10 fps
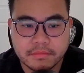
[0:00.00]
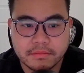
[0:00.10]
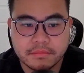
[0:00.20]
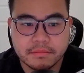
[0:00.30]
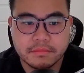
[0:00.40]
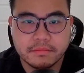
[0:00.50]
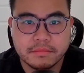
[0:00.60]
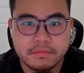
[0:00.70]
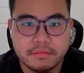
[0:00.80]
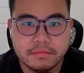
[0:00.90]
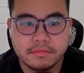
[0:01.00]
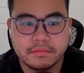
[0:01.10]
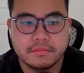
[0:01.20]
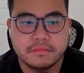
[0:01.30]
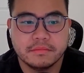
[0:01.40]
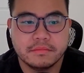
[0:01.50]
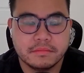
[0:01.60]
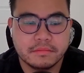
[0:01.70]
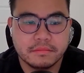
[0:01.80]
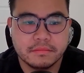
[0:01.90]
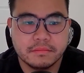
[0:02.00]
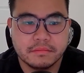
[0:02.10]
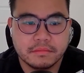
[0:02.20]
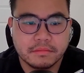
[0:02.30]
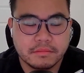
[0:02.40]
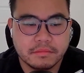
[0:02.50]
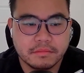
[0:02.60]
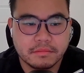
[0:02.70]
(silent)